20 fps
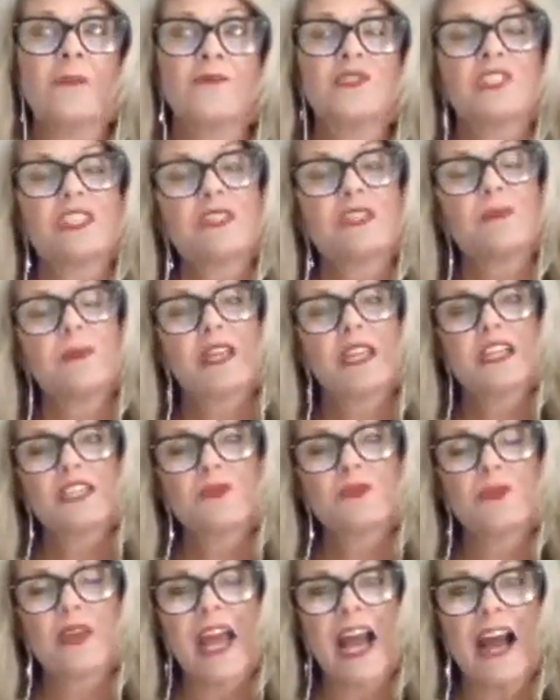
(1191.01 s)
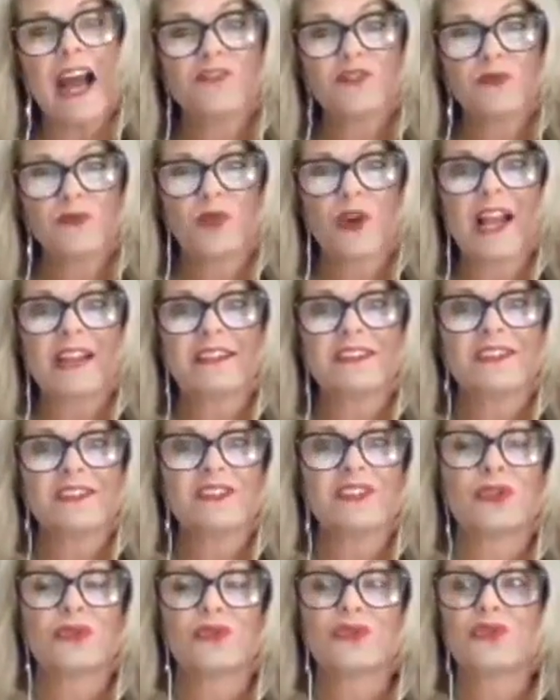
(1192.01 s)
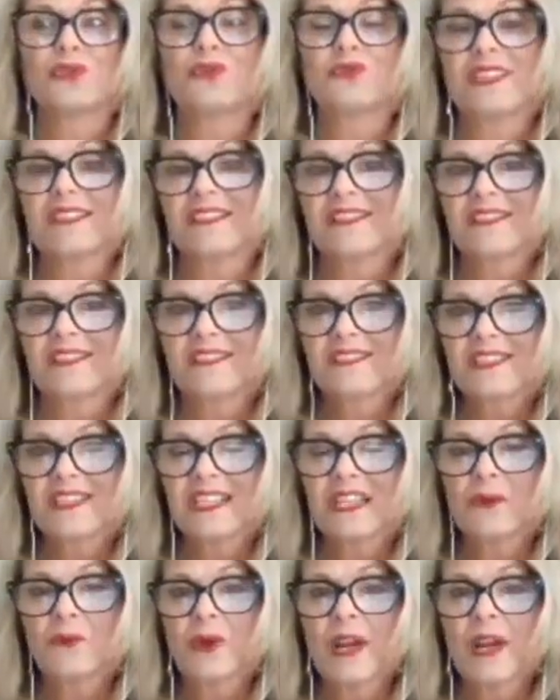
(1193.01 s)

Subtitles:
Just because we have to practice social distancing